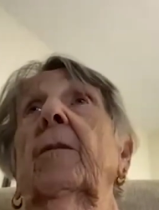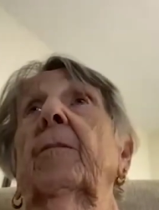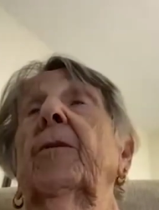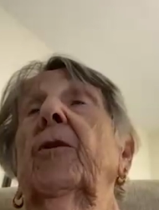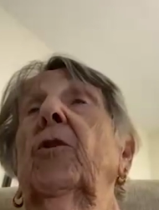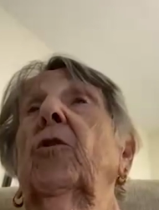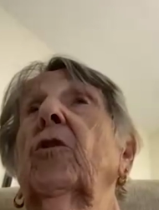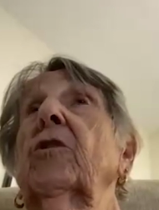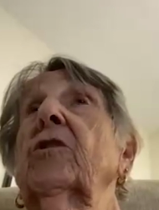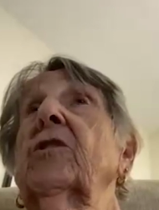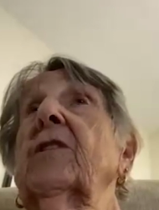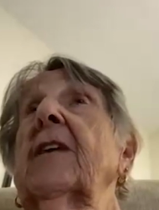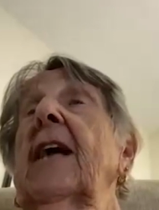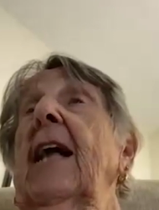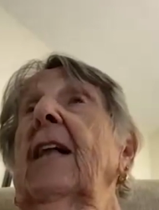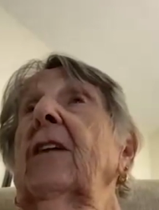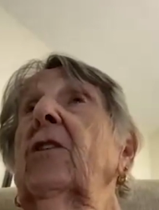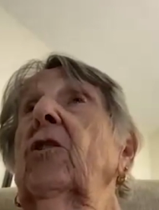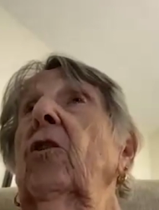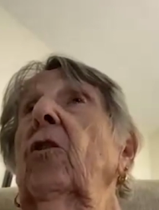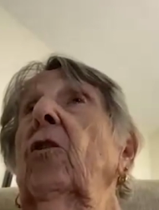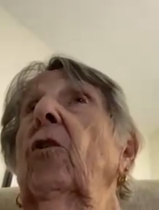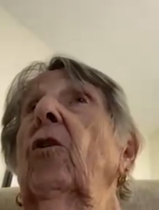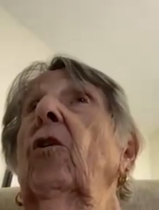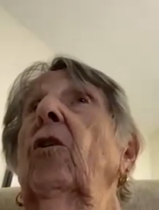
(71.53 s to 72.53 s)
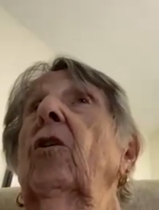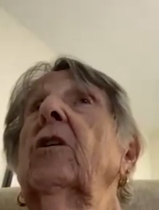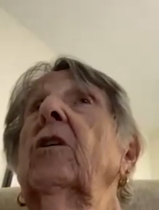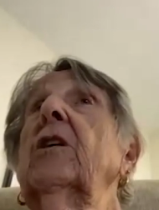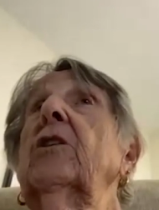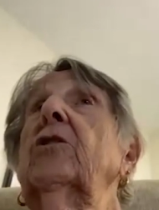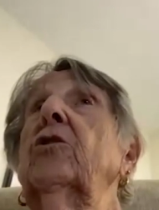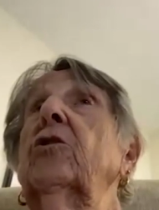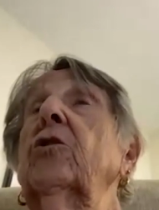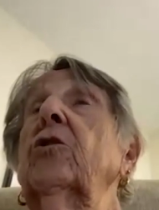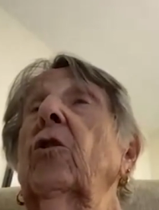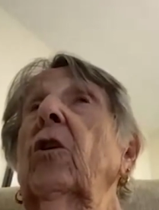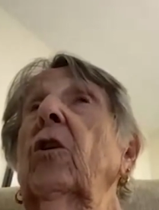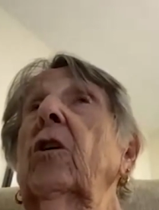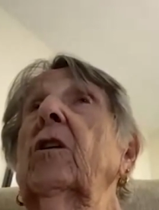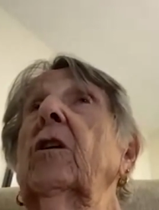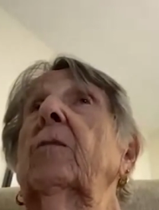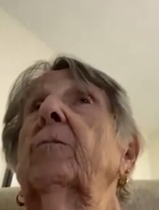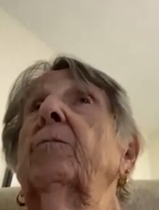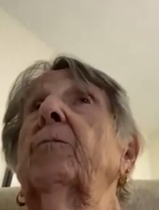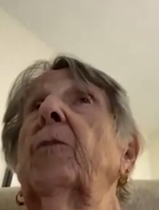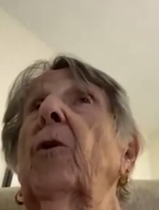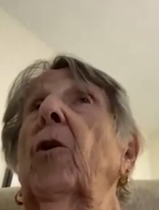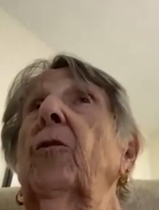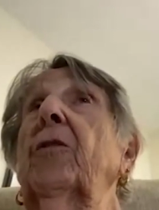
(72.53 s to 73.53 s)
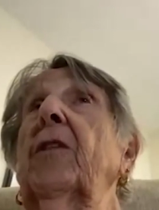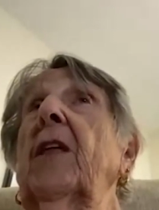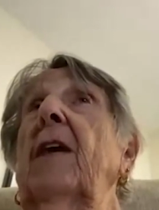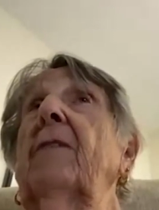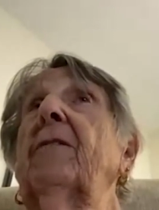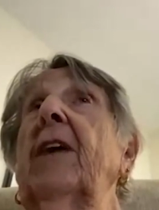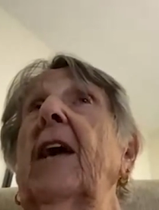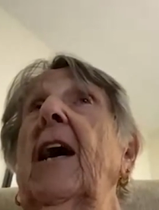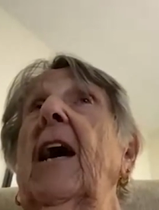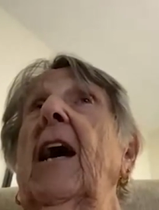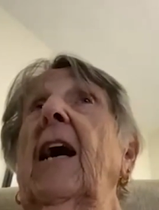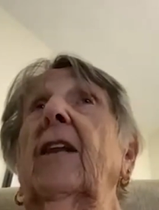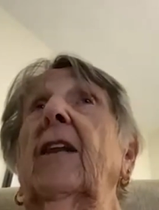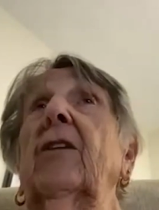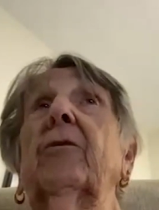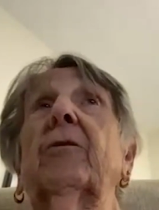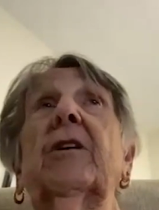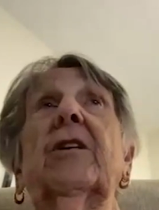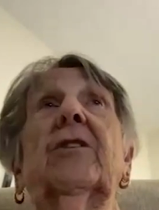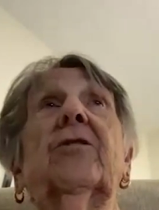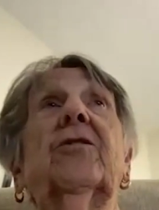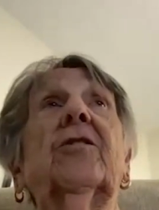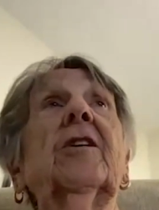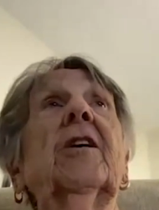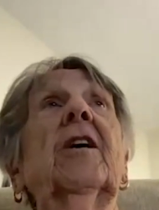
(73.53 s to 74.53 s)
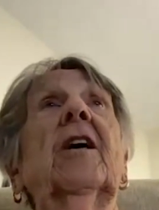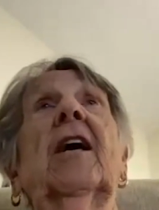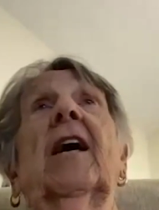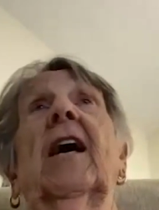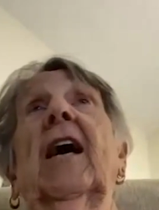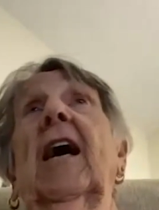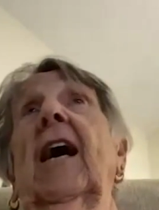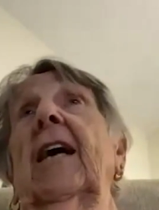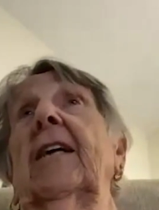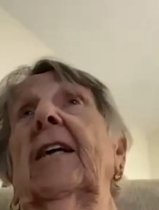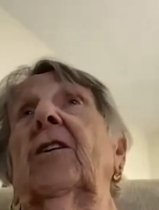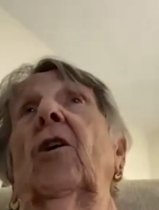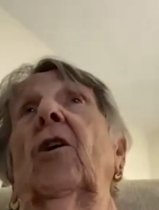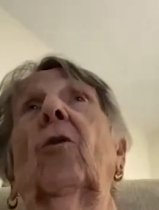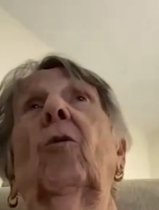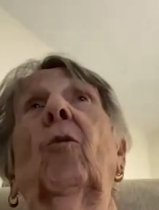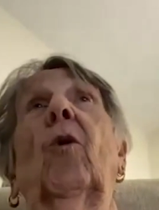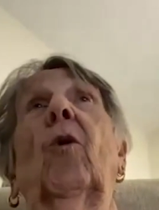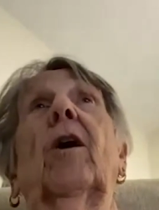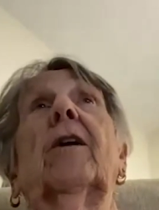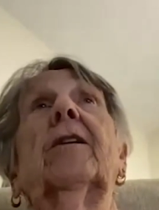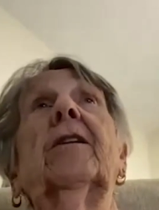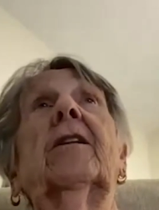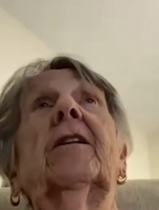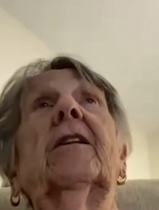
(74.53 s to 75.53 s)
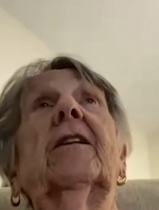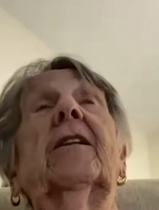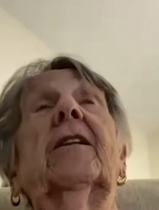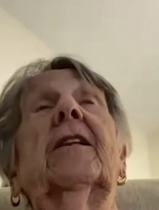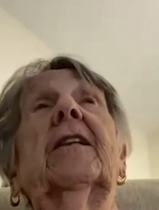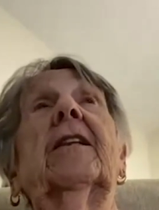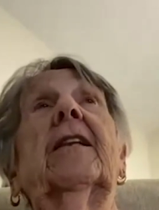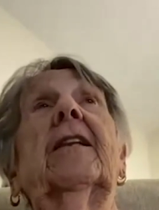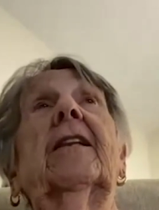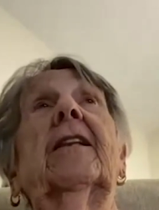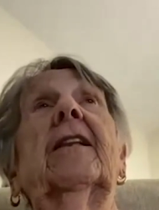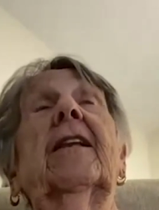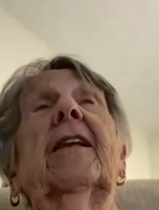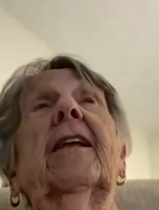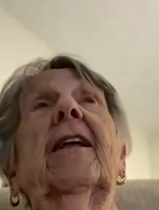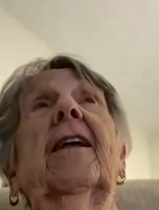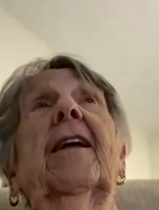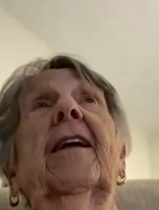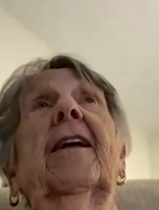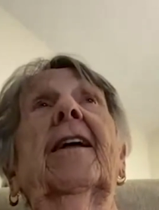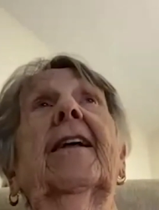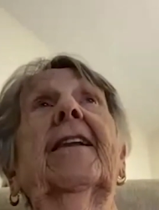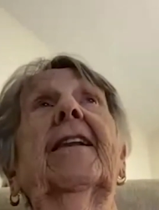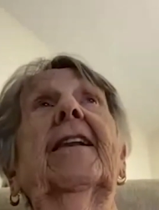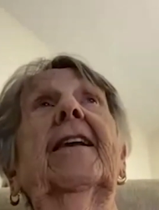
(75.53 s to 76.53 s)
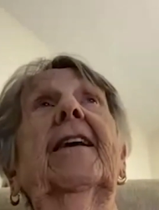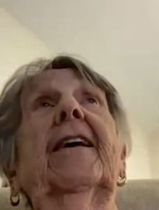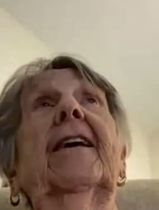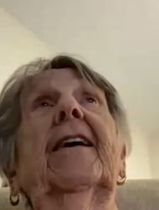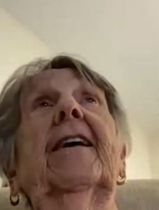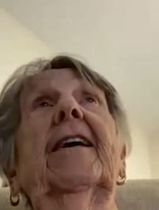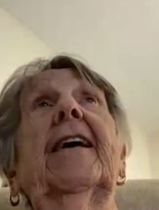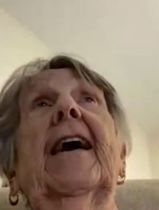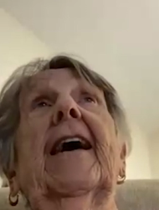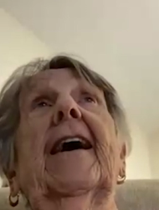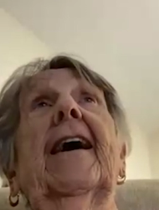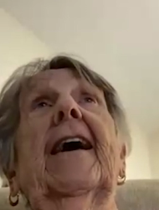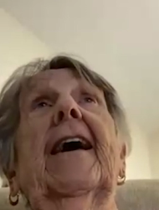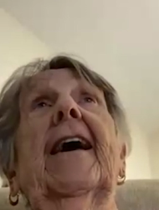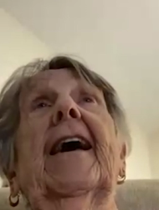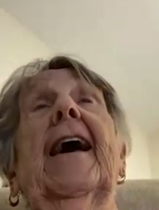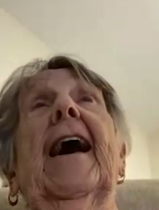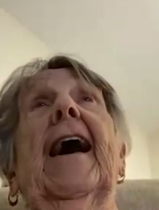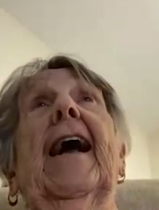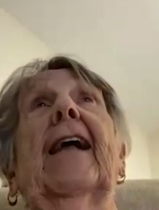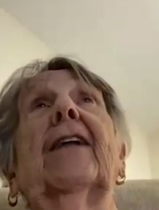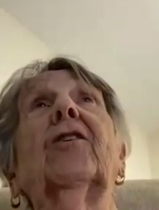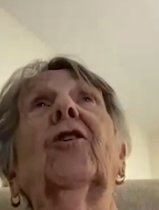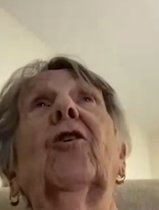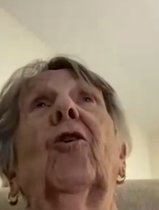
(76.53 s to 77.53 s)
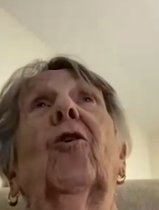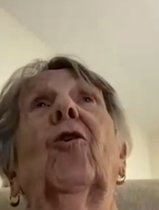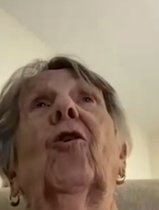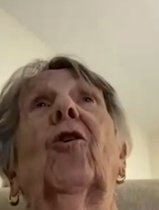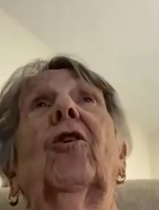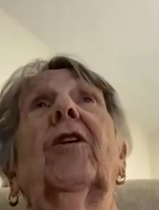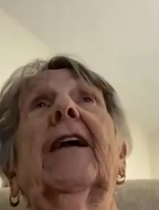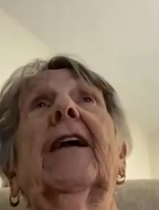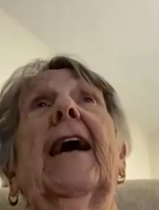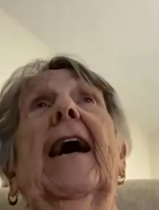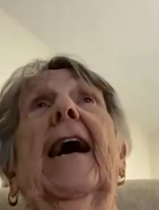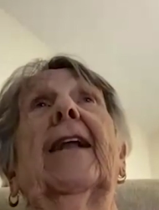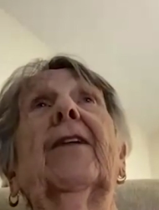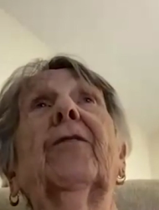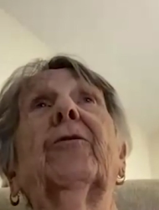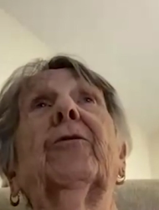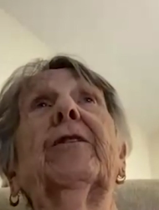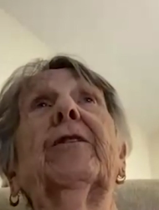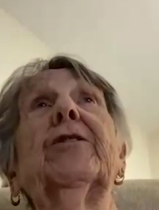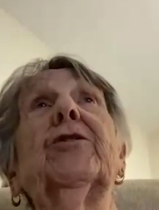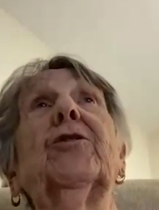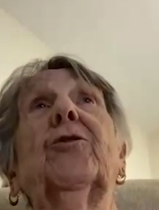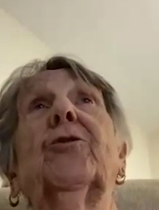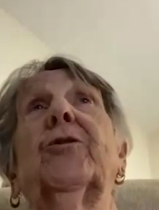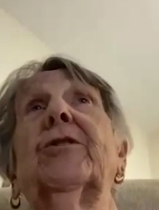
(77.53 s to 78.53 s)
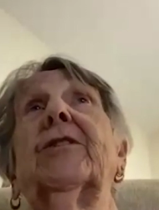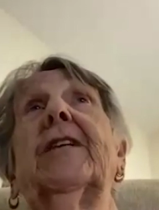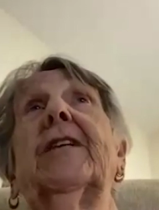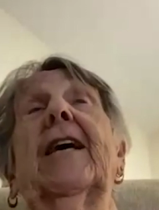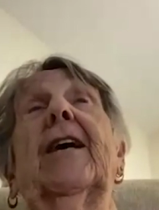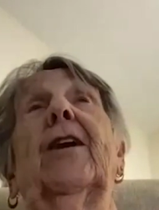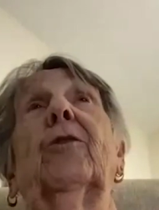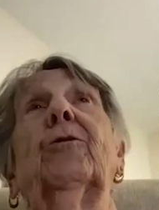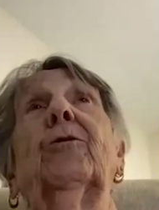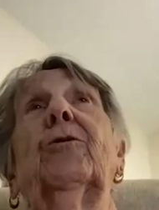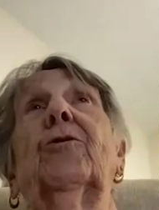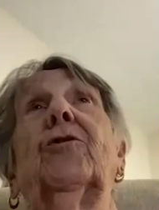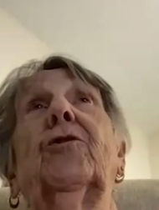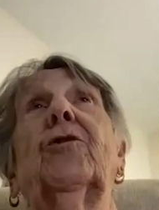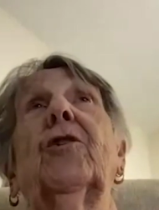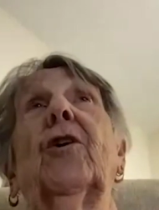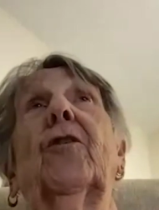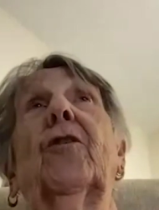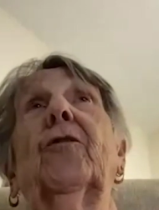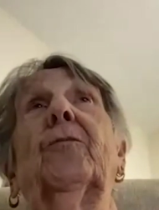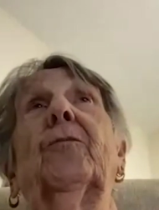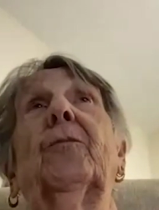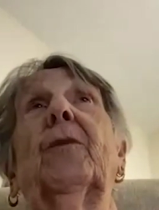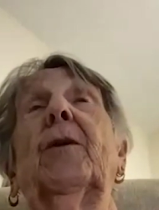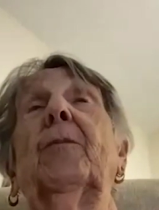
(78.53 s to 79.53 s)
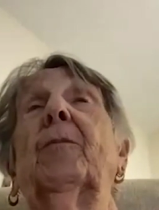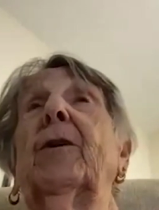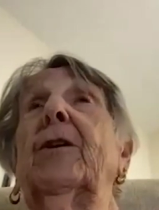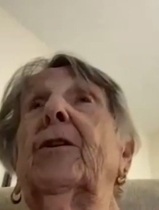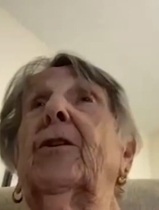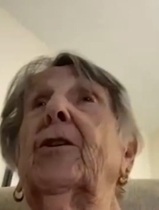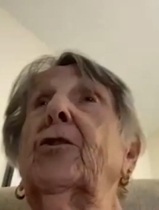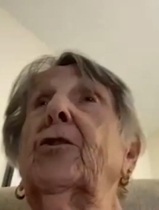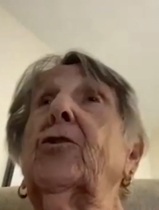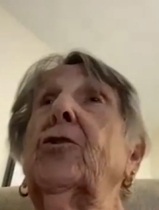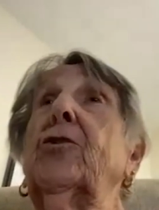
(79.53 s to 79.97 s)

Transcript: Because alcohol and chocolate both have calories. I don't want the alcohol calories because they don't serve me, but the